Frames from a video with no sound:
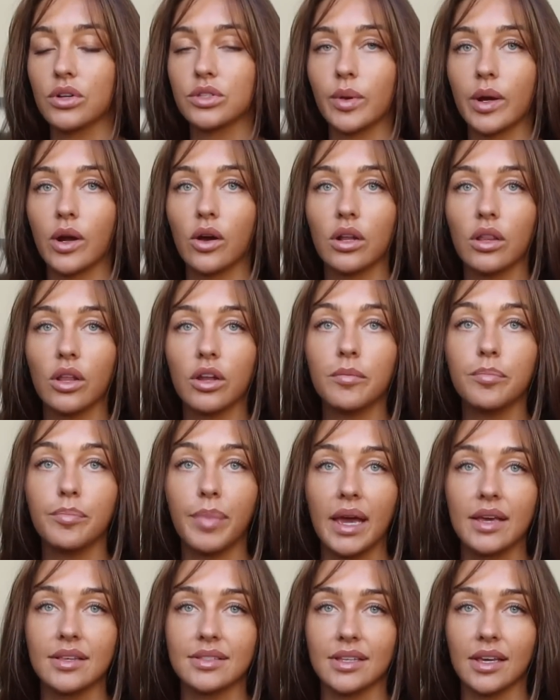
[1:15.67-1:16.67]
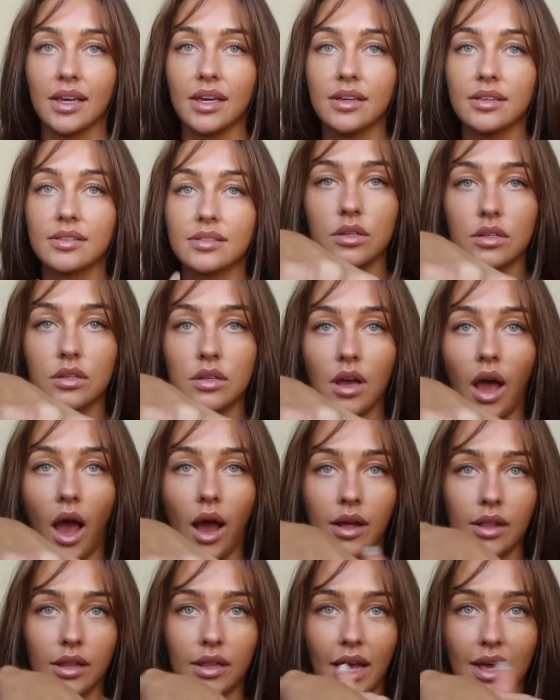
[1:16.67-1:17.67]
So I got a lot of basics, a
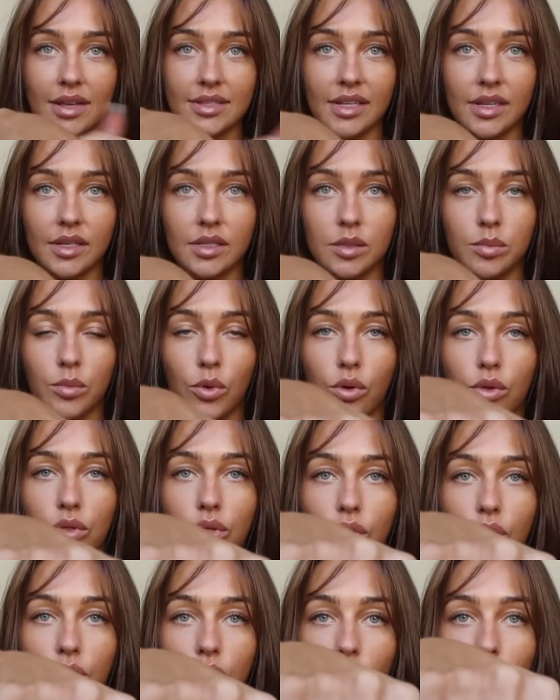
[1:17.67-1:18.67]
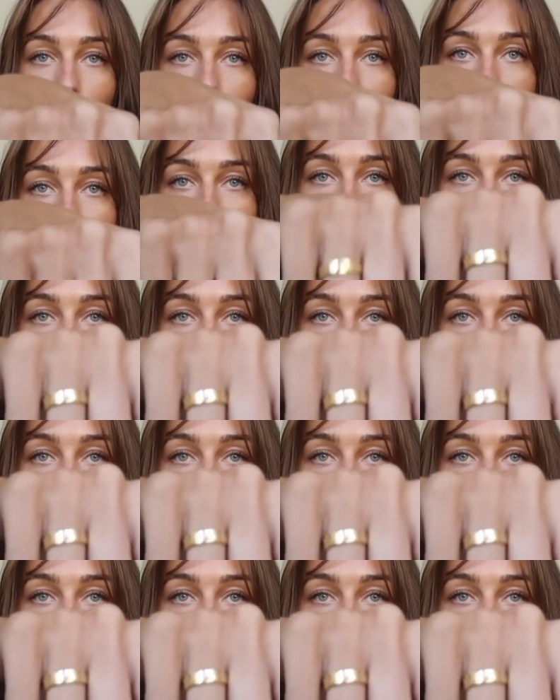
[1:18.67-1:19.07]
classic smooth gold